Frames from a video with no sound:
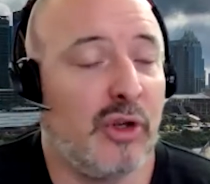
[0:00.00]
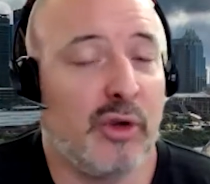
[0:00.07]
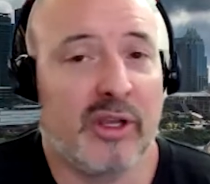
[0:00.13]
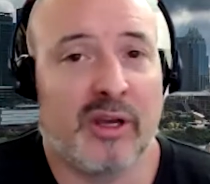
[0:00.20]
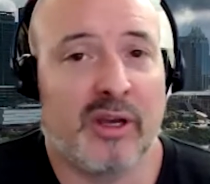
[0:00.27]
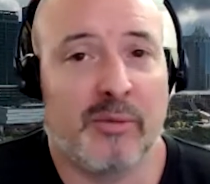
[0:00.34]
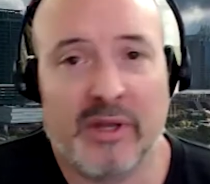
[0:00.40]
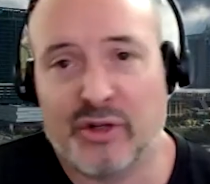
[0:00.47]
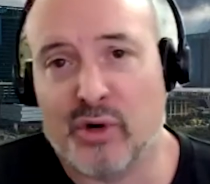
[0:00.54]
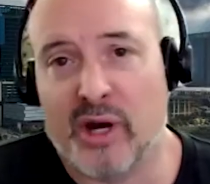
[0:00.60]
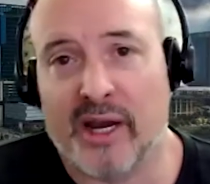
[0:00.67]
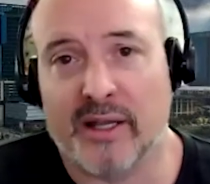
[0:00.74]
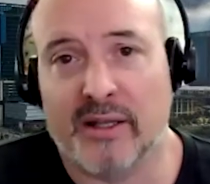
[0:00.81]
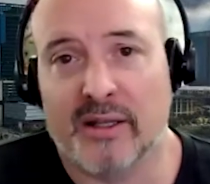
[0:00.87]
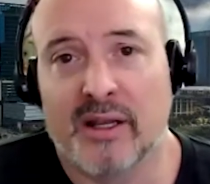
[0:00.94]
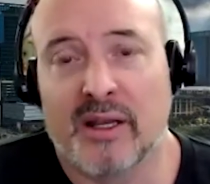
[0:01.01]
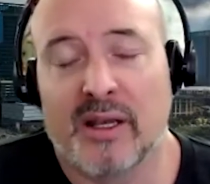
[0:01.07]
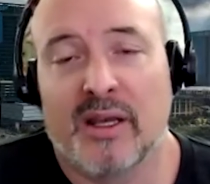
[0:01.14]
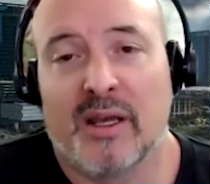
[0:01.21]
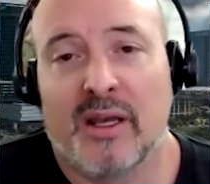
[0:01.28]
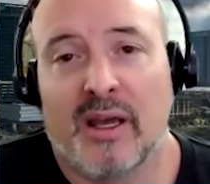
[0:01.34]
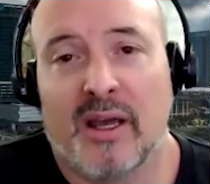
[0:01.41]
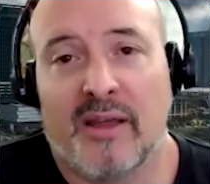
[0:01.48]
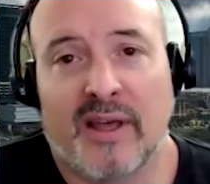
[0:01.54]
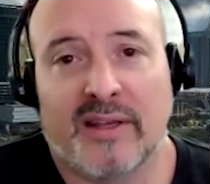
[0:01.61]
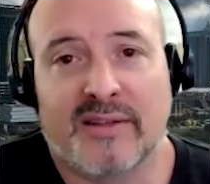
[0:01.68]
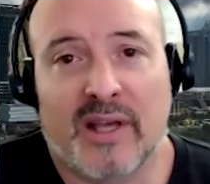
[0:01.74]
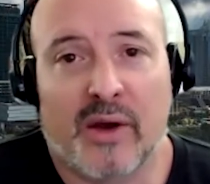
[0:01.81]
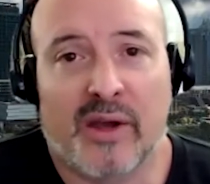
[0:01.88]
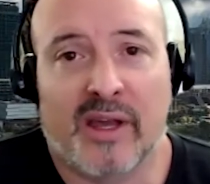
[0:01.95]
you can come be a dragon." And
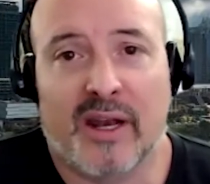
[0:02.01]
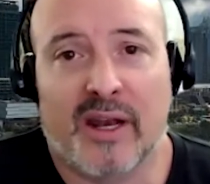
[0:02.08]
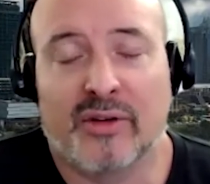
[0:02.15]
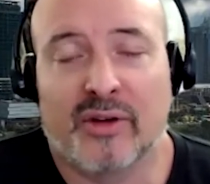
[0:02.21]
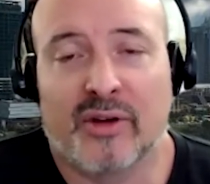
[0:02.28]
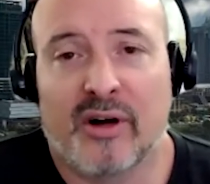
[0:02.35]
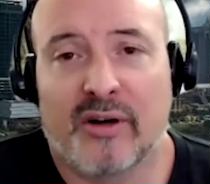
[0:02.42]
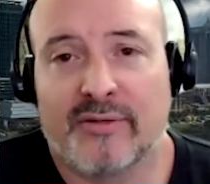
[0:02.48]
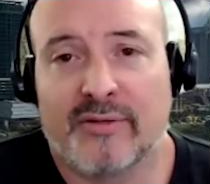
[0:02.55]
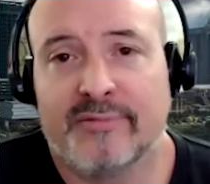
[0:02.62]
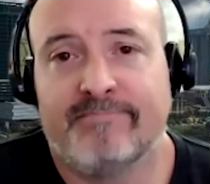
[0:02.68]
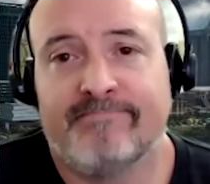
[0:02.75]
that's how it kind of took off.